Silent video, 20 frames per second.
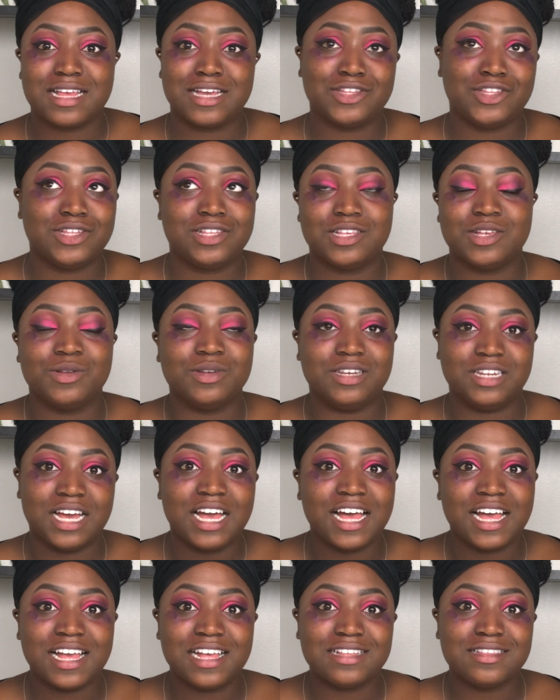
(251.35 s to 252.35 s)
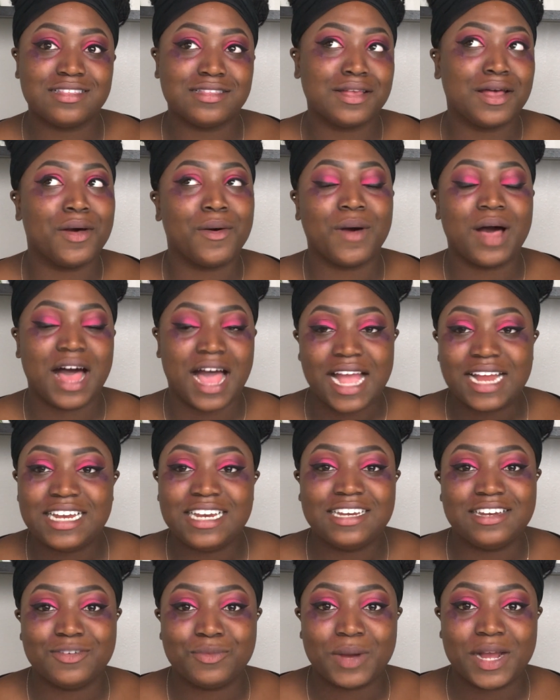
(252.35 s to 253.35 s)
Like, she still does, so I
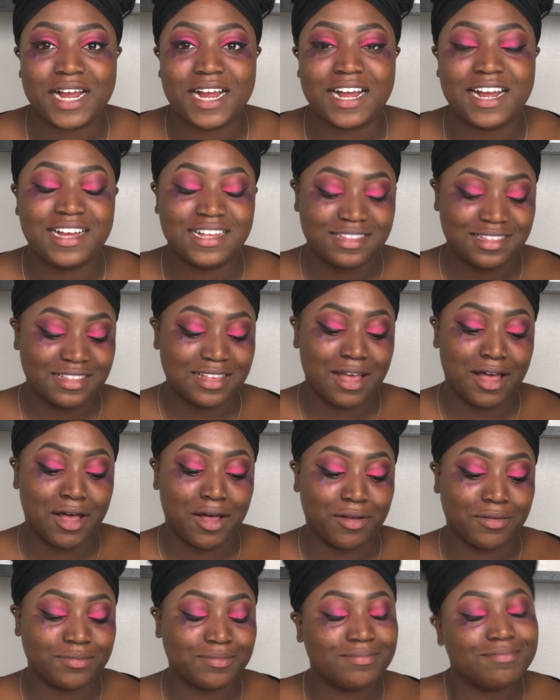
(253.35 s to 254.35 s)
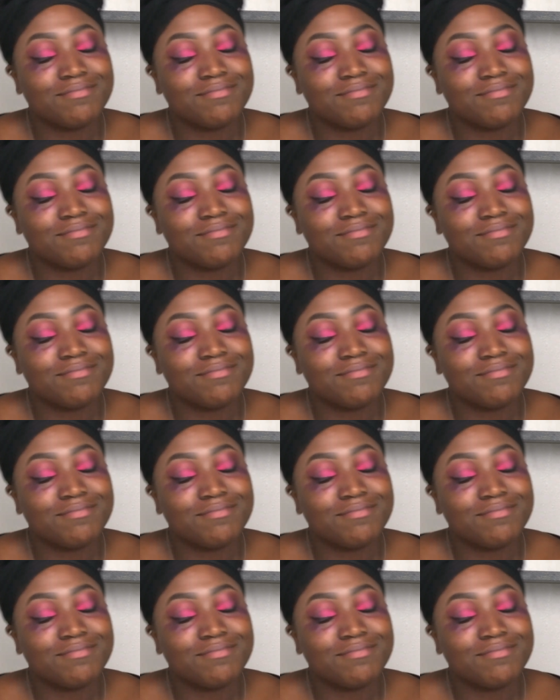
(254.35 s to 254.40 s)
need to wear it. So,